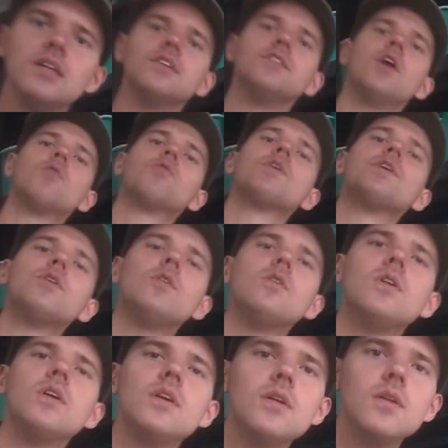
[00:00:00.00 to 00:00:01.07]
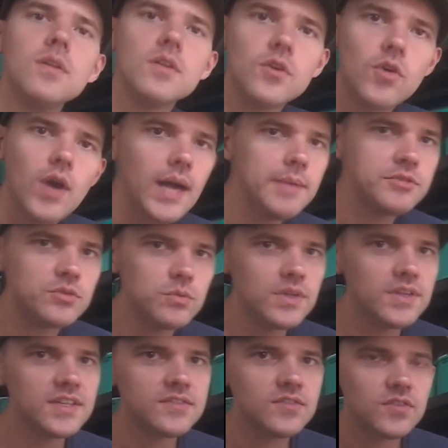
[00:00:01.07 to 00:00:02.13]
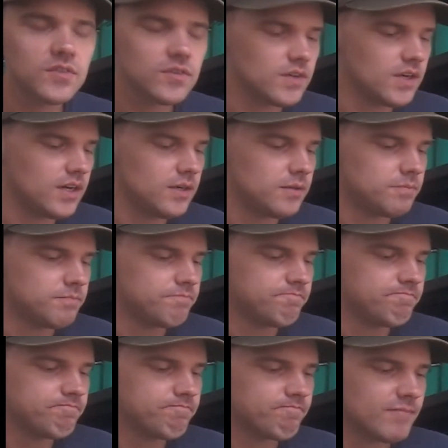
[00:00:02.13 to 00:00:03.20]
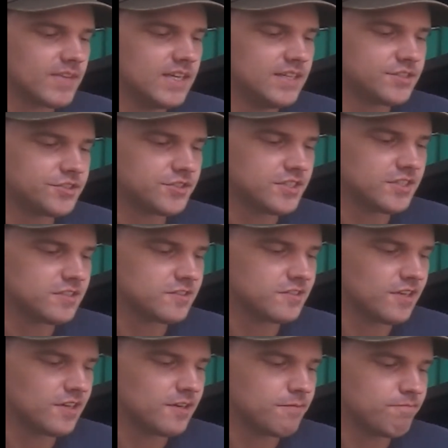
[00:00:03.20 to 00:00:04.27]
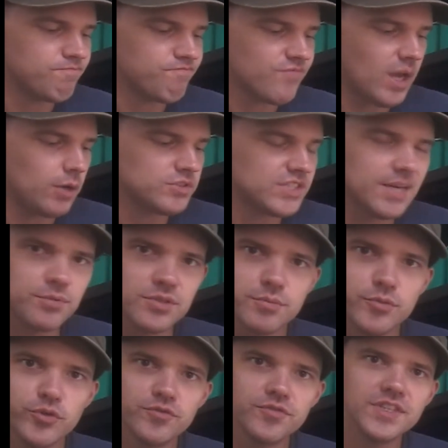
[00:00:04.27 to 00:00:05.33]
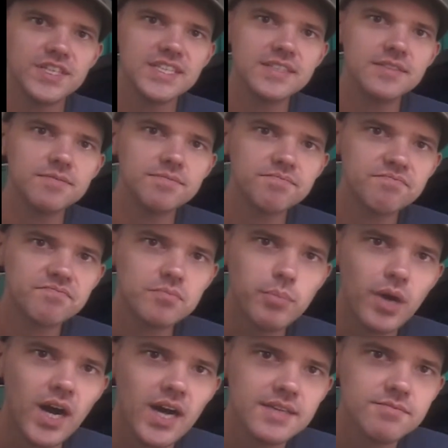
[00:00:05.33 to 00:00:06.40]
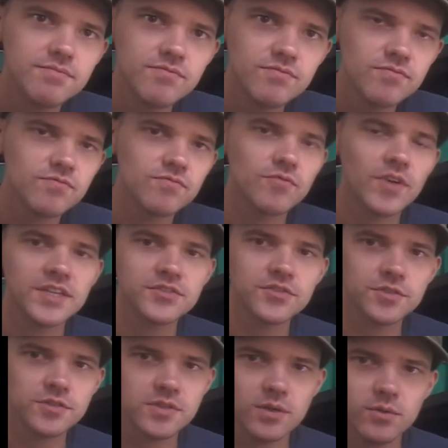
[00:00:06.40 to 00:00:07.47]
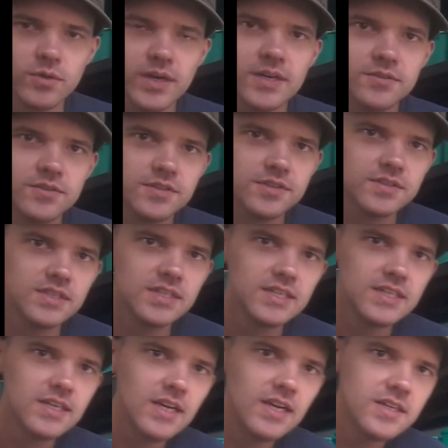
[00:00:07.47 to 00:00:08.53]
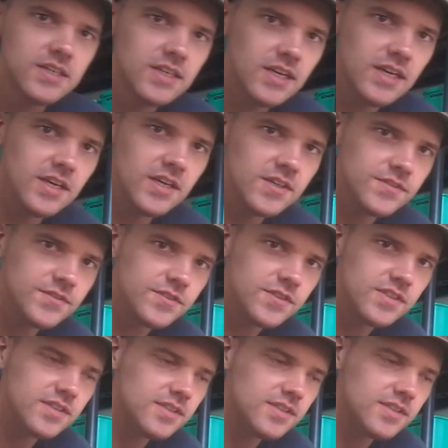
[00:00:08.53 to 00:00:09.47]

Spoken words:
no real gripes with it. It's just, I was able to move the pod racer around. And